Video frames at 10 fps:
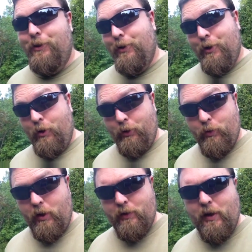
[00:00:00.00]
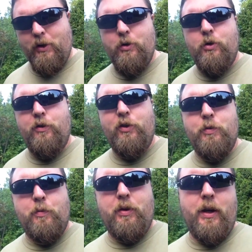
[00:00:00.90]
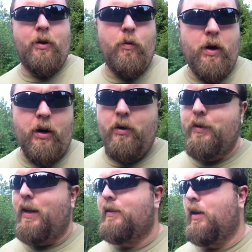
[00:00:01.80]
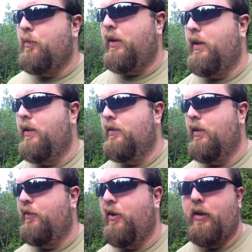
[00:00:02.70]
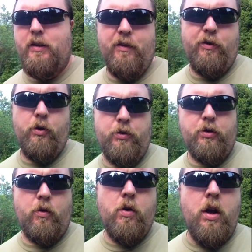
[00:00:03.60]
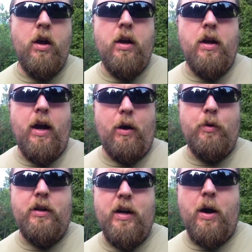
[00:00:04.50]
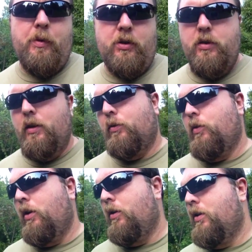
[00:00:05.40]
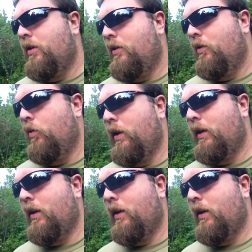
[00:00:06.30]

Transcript: you know as well as I do, if you've been playing a while, nighttime play is fairly difficult. So how did we accomplish this? Well, we